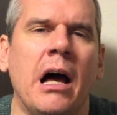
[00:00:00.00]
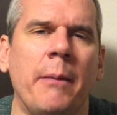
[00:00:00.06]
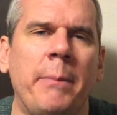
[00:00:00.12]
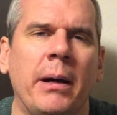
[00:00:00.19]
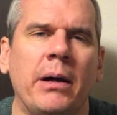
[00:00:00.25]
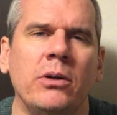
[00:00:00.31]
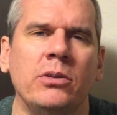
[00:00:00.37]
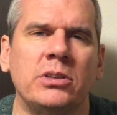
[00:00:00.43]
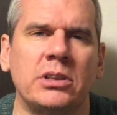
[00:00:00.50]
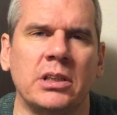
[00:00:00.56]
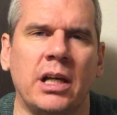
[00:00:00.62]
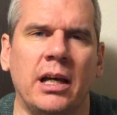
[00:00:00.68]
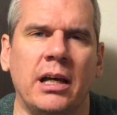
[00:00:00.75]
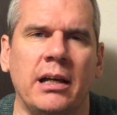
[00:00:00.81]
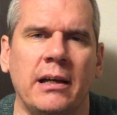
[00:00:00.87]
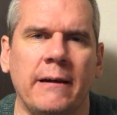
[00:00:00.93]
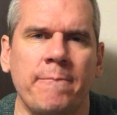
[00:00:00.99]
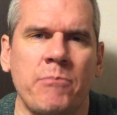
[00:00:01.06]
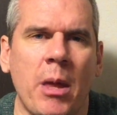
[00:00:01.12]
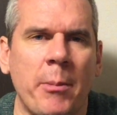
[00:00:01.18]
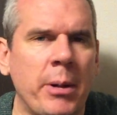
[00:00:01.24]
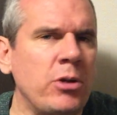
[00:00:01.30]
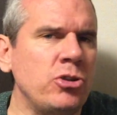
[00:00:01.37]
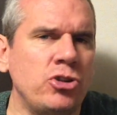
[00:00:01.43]
about
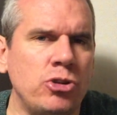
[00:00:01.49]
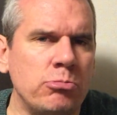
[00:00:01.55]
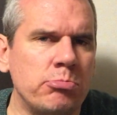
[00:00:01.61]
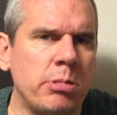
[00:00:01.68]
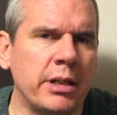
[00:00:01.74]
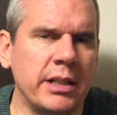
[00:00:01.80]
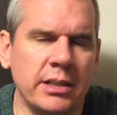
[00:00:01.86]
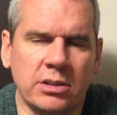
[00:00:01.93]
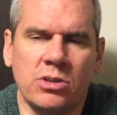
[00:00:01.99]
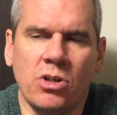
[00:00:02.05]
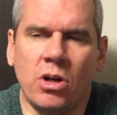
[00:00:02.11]
TubeBuddy.